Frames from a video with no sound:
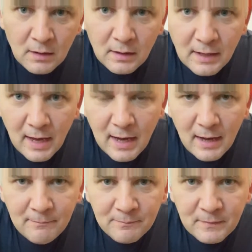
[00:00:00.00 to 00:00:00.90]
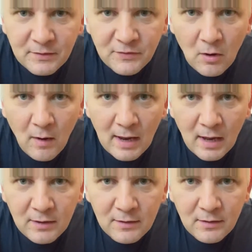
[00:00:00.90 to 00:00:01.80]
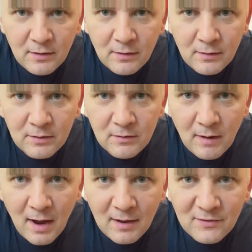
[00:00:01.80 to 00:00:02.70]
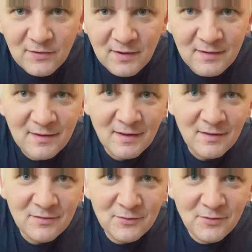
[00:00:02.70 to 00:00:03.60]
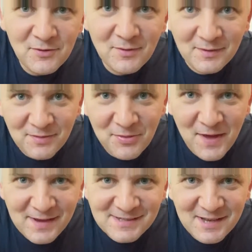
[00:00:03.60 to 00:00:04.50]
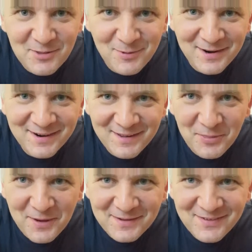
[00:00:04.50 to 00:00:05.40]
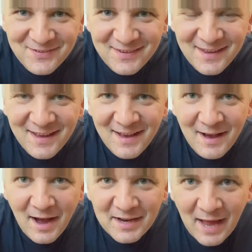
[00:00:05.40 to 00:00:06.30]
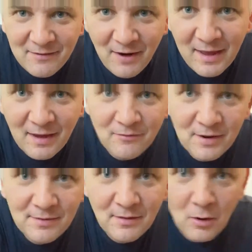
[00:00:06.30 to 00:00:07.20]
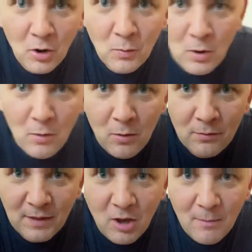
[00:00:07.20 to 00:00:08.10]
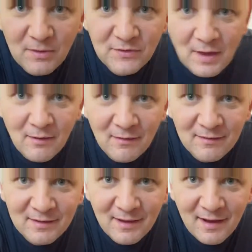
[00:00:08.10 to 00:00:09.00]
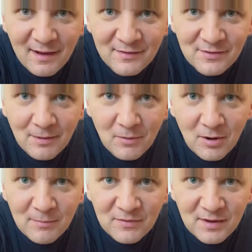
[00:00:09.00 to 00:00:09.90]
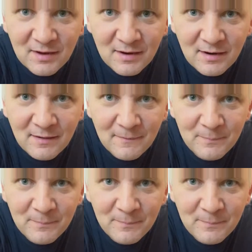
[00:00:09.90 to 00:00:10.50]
Yeah. So I like your new acts, Susan. You thanks, Edward. Thanks. I can read. Oh, whoa, whoa, the comments now. Yeah, some comments here.